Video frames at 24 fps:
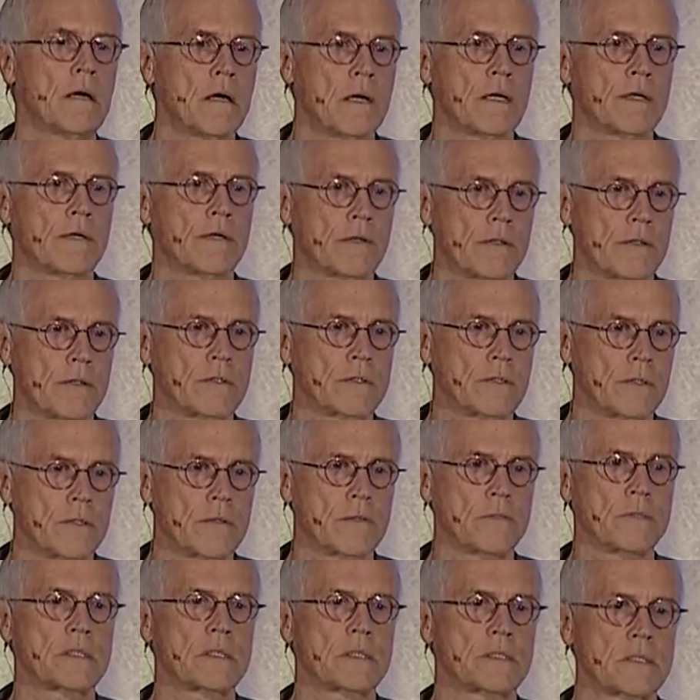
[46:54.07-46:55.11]
on her
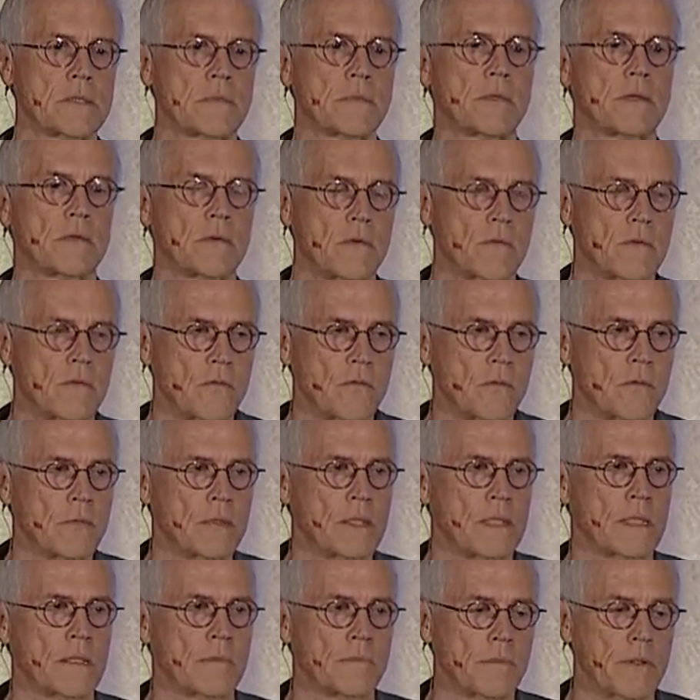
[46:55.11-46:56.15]
terms as opposed to
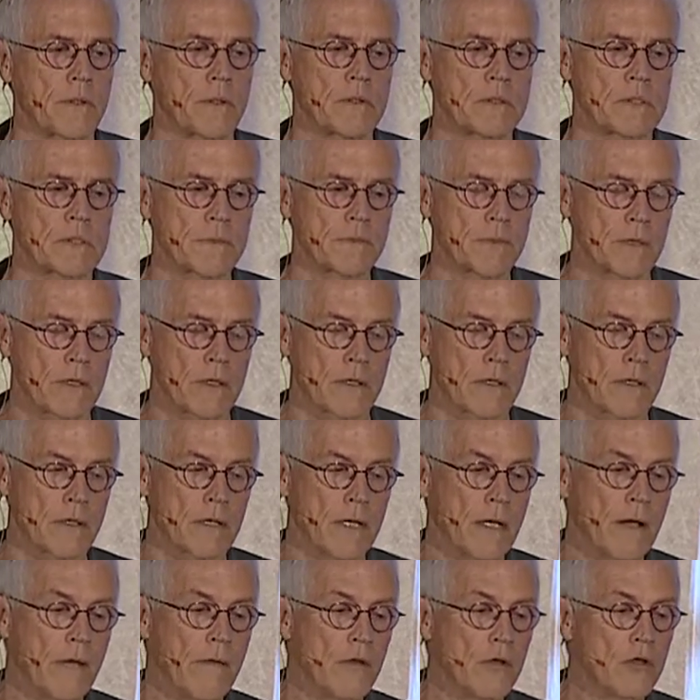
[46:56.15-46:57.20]
being imposed upon her.
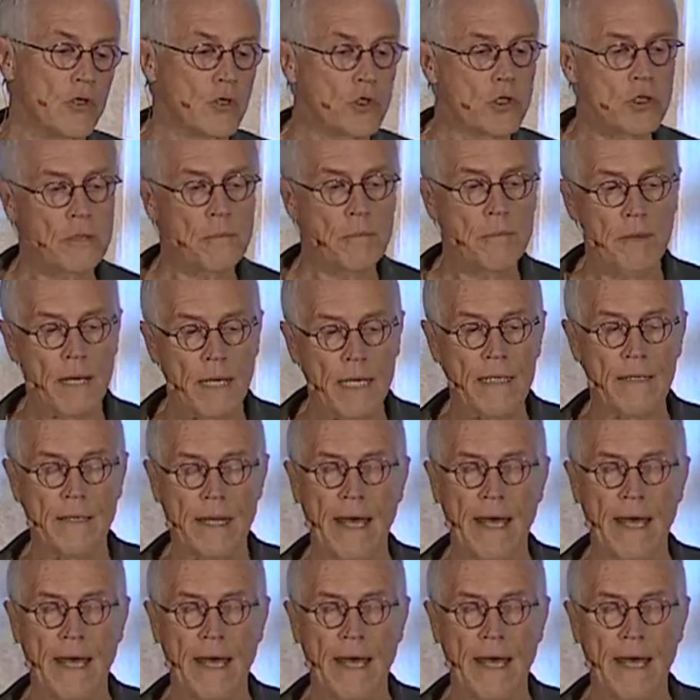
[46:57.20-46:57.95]
You combine